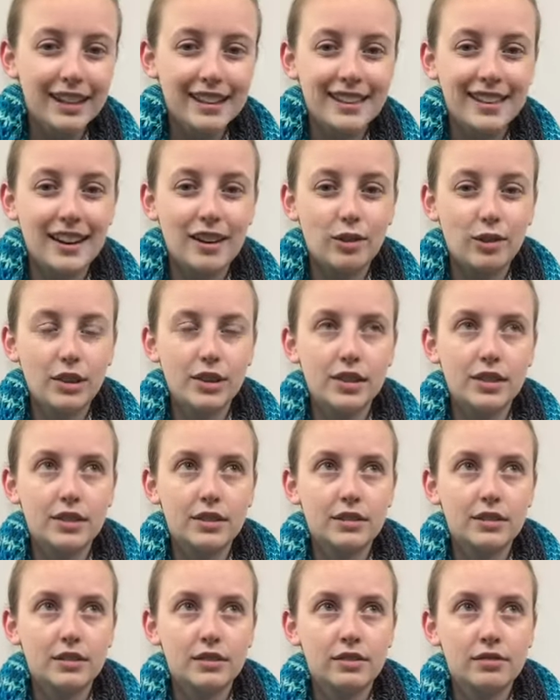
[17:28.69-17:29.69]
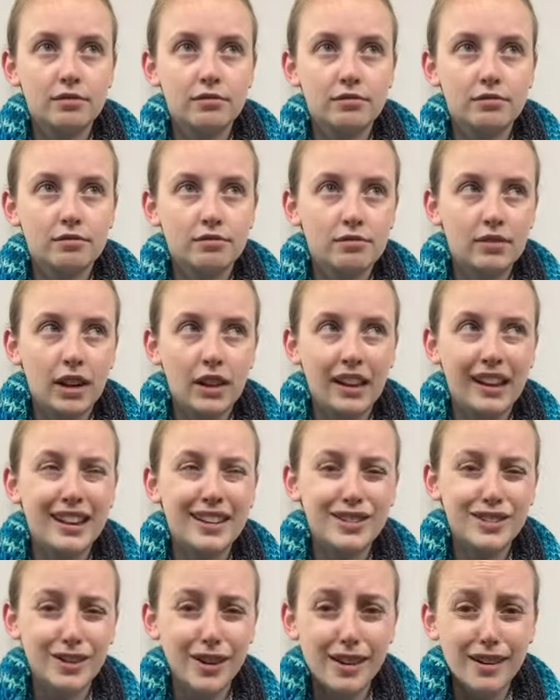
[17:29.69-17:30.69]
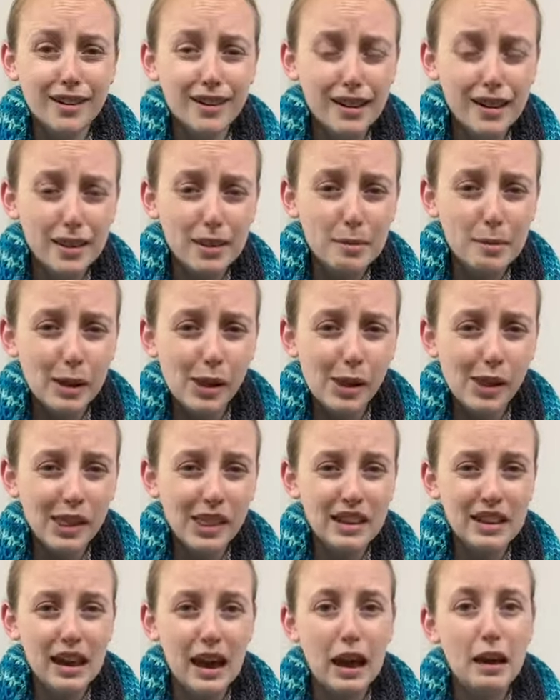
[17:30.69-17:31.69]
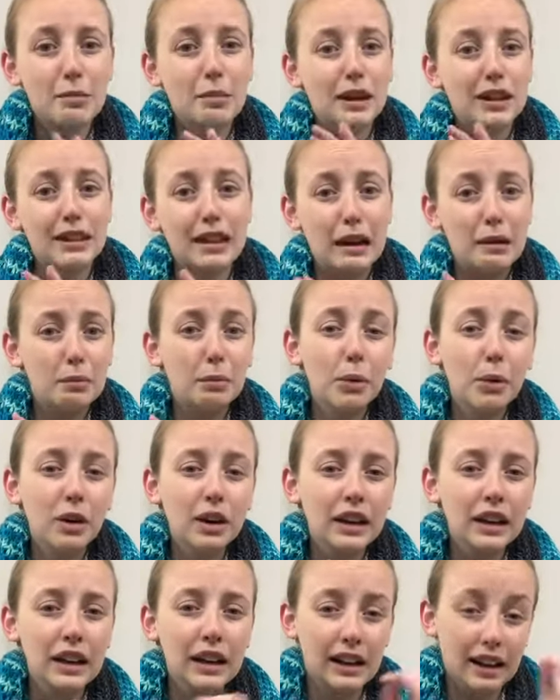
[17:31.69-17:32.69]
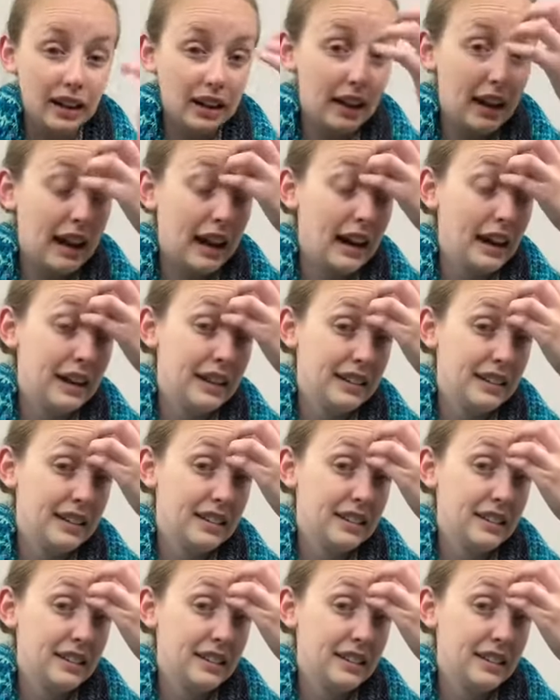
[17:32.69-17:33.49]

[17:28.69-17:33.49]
There was, it started in the middle of the day, but that morning I had